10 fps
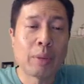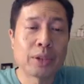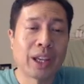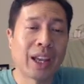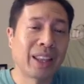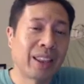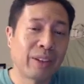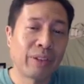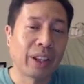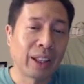at a
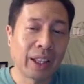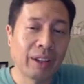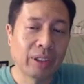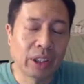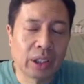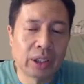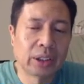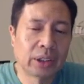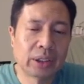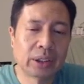different level.
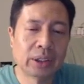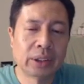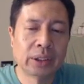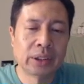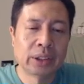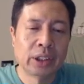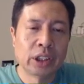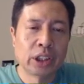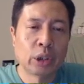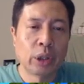
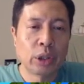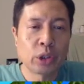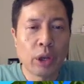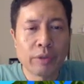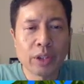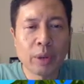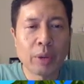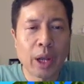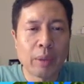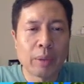So it'll solve some
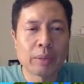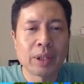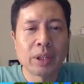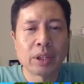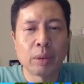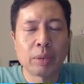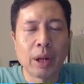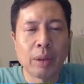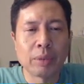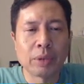problems
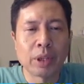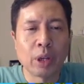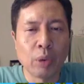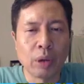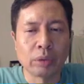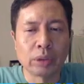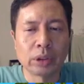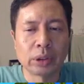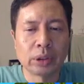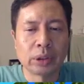it won't.
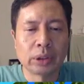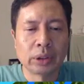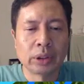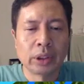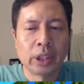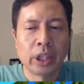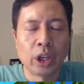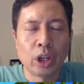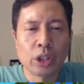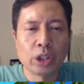And
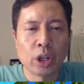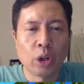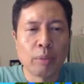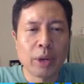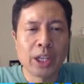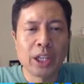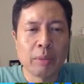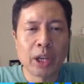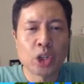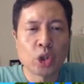also, money
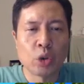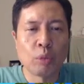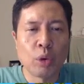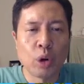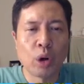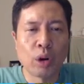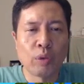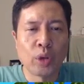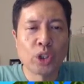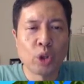makes you more of
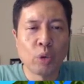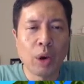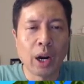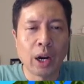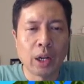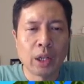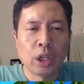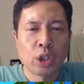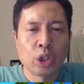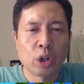what you are.
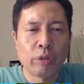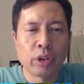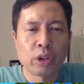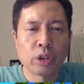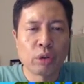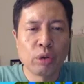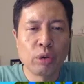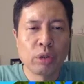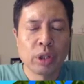So if you're Scrooge